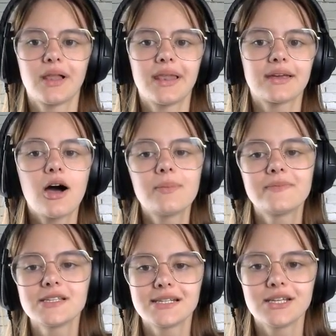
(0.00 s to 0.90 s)
Like,
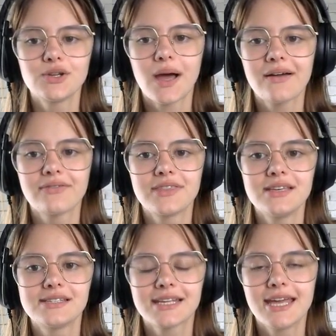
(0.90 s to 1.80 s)
obviously you have the
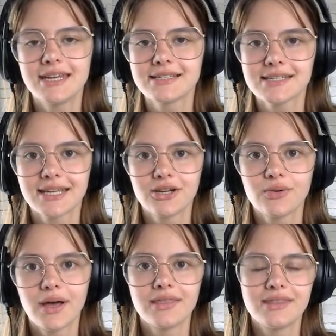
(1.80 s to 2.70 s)
skating skill
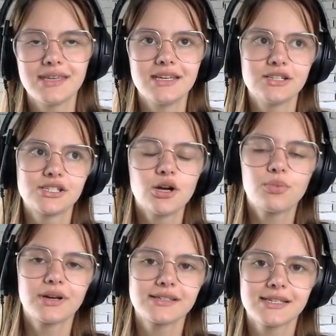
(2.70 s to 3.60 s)
and the
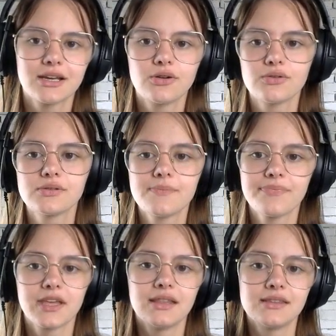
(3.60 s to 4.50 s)
snowboarding skill
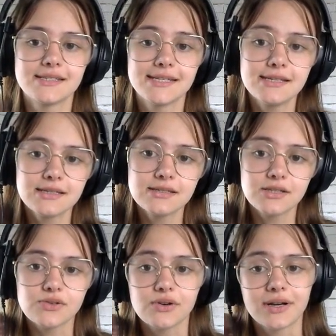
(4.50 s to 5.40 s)
in Seasons.
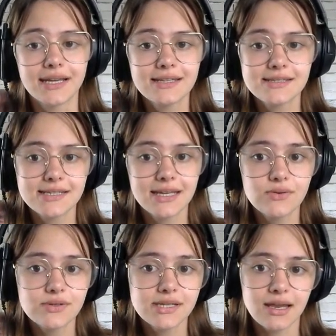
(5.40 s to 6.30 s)
Those are hidden
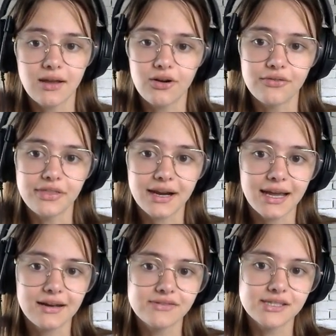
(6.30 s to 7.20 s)
skills and all of that
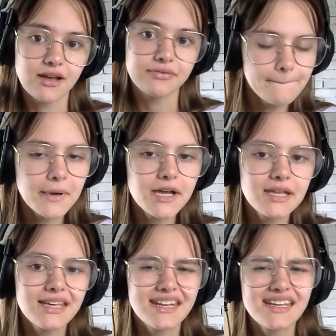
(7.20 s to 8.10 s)
kind of stuff,
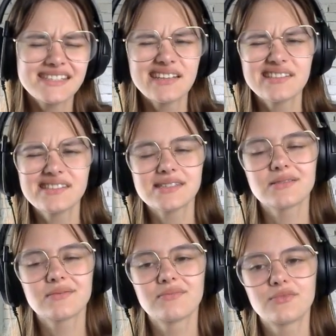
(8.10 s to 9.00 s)
but it isn't
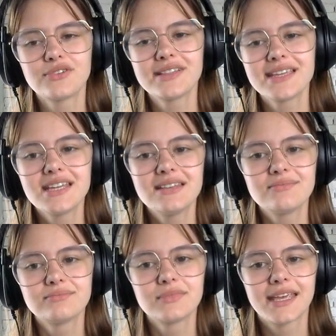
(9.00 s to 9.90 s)
really
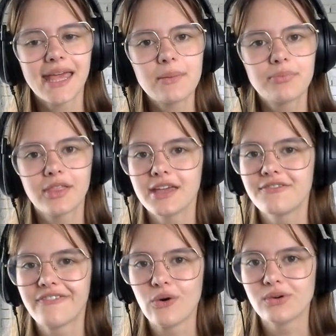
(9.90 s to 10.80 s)
gameplay
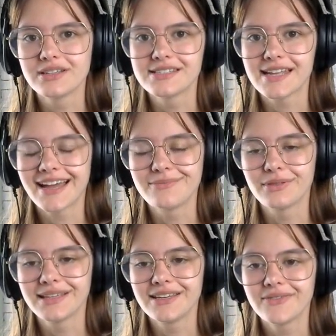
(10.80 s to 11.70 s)
focused, I
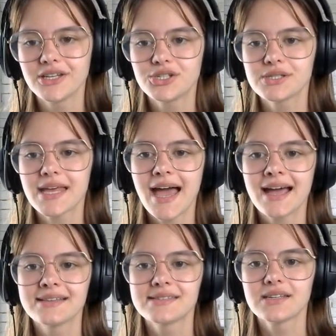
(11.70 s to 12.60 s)
believe. It just
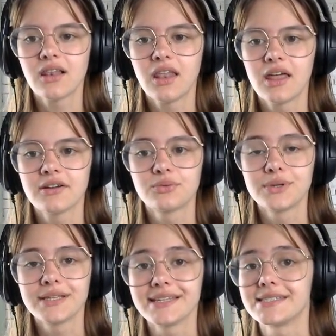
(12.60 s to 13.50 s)
adds a lot of
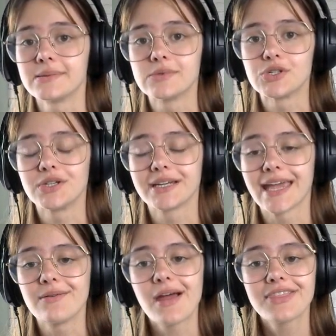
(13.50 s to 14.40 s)
realism to your
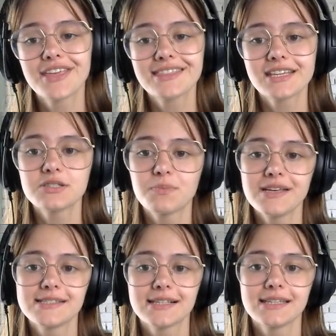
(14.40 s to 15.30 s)
game. I think that's
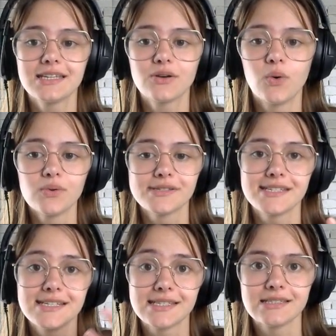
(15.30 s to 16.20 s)
basically the whole
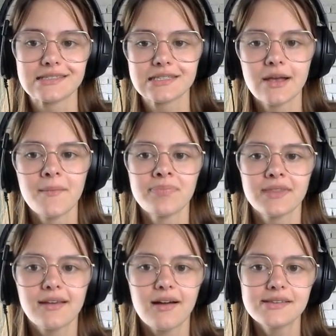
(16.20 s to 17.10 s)
Seasons
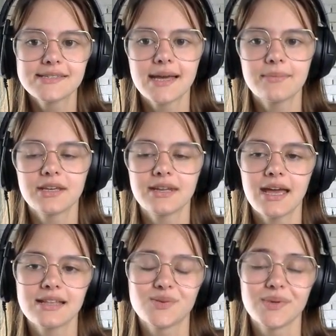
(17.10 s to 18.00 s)
concept. It
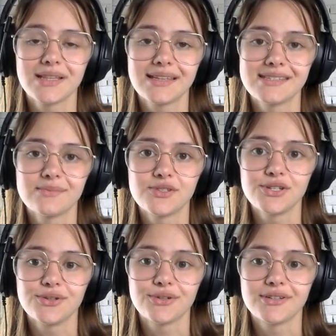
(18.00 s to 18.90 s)
adds realism to
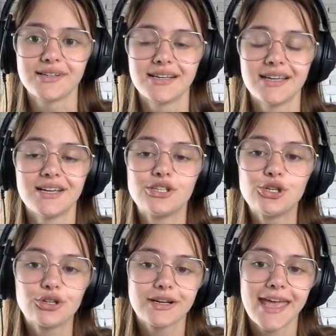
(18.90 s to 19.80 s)

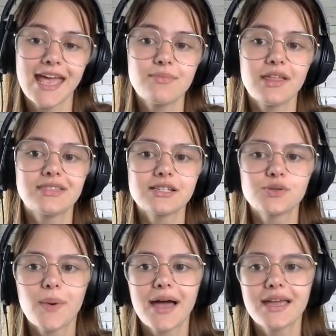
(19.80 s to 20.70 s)
your game, and
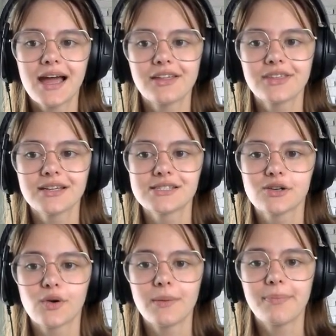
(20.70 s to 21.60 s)
that's why I think it's a
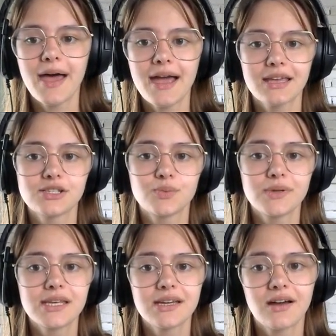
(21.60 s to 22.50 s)
great pack. It's
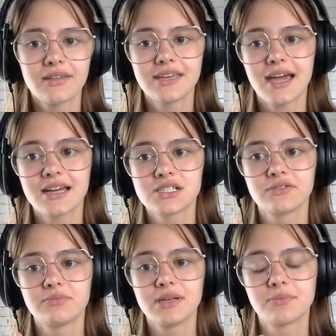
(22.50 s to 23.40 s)
really on the edge
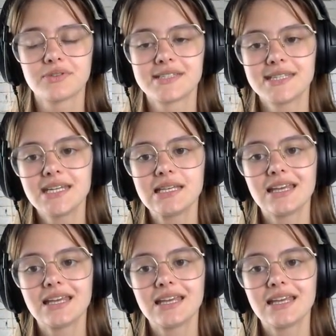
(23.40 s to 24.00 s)
of being pristine.